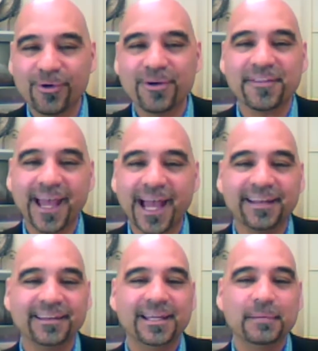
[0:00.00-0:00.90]
And I
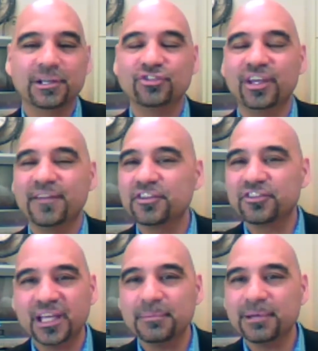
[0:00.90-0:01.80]
asked her how she could
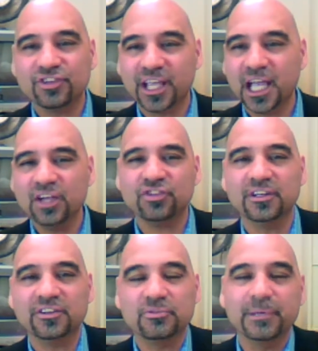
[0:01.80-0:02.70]
afford that
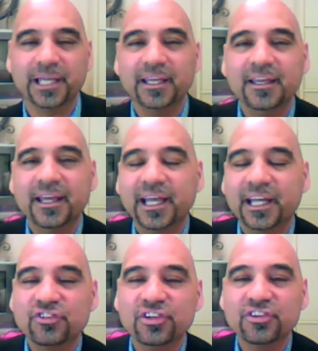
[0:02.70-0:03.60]
because she had the same
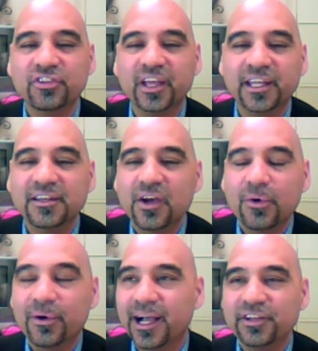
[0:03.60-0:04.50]
education as
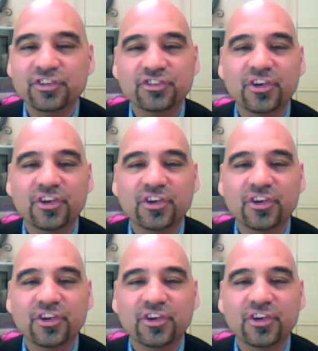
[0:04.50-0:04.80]
me.